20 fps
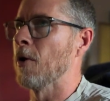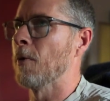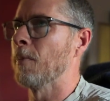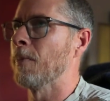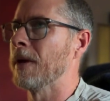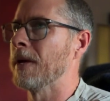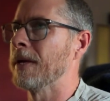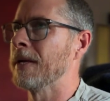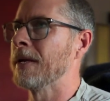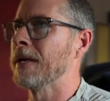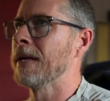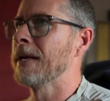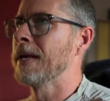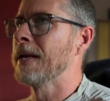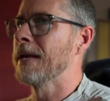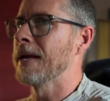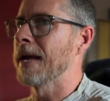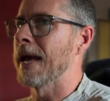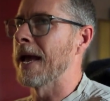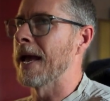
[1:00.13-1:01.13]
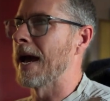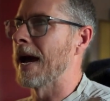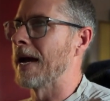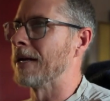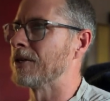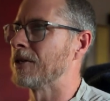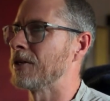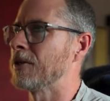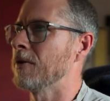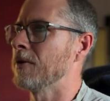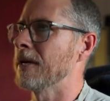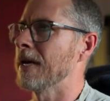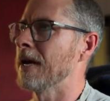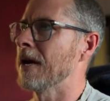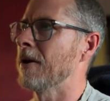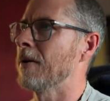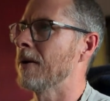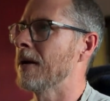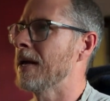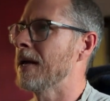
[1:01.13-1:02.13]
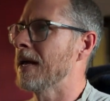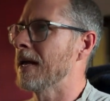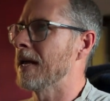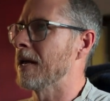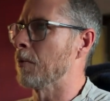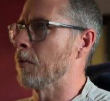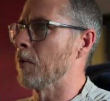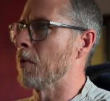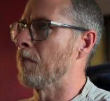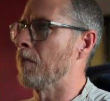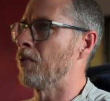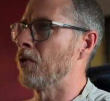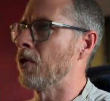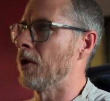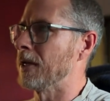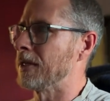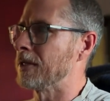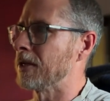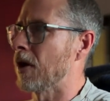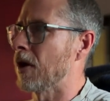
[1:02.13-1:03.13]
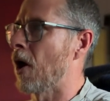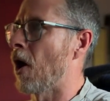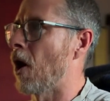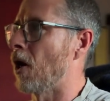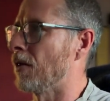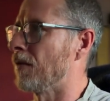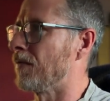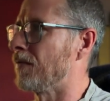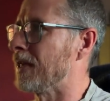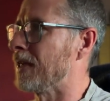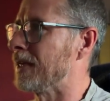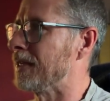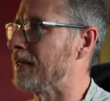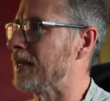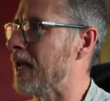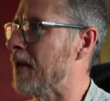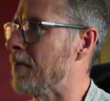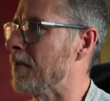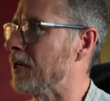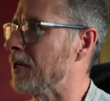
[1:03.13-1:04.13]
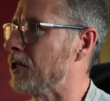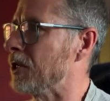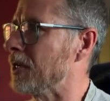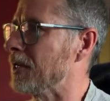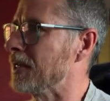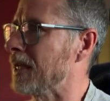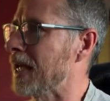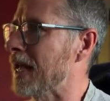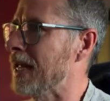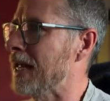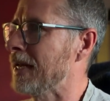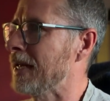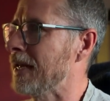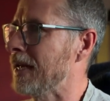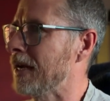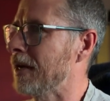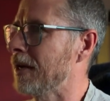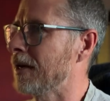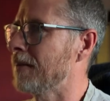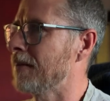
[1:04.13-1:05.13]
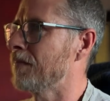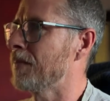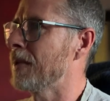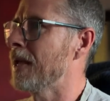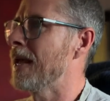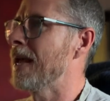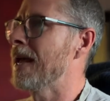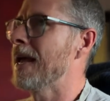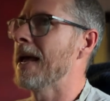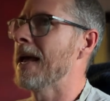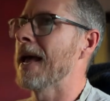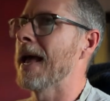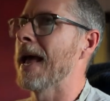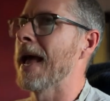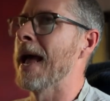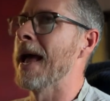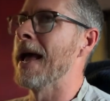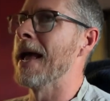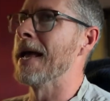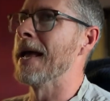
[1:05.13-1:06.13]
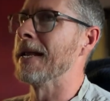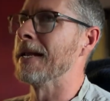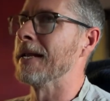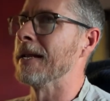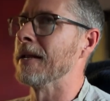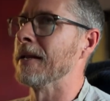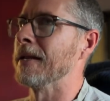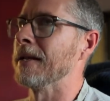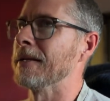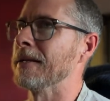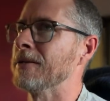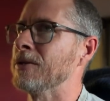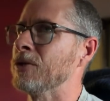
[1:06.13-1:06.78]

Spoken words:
open AI Studio. It will put all of these images in here. And